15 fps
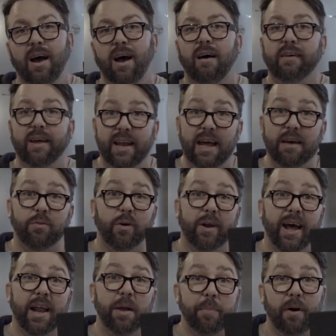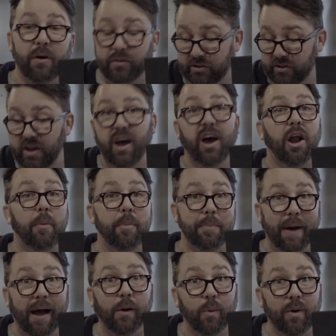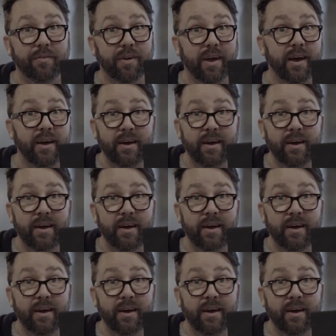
I'll get the other one out of the box and I'll be back with you.